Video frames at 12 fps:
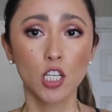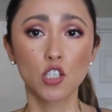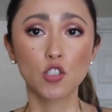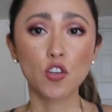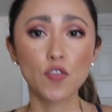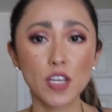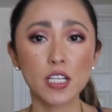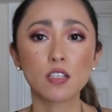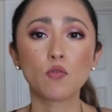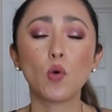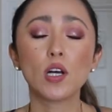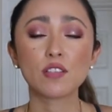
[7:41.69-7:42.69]
So this
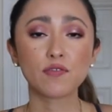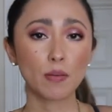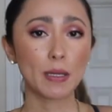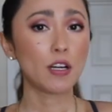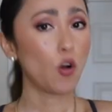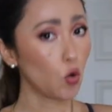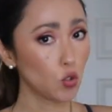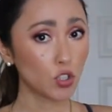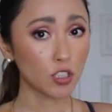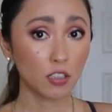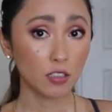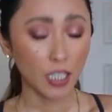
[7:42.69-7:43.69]
was from an older
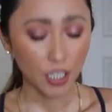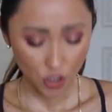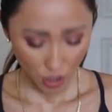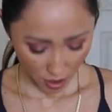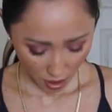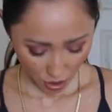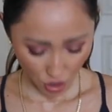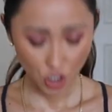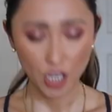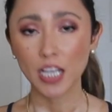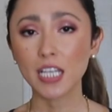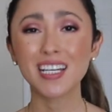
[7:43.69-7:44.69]
collection, this
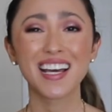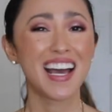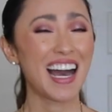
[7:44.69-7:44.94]
shade.